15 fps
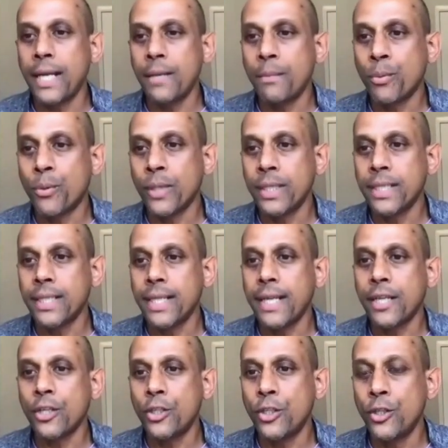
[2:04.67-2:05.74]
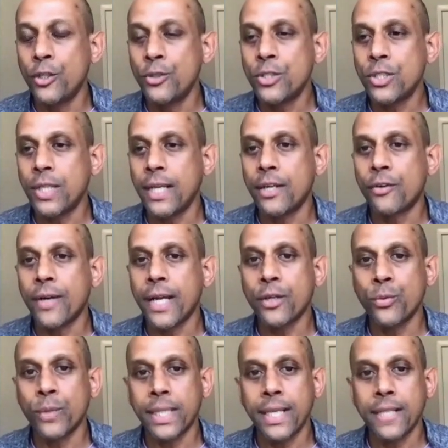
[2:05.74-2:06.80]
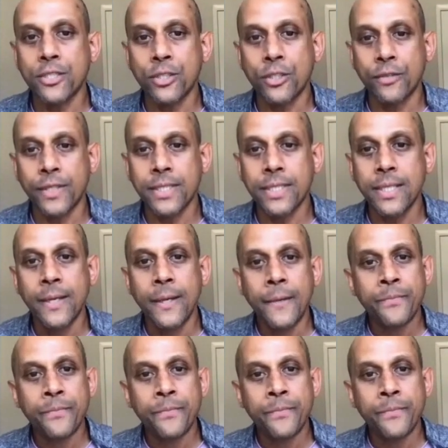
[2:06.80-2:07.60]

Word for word: endpoint that they could use to interact with that service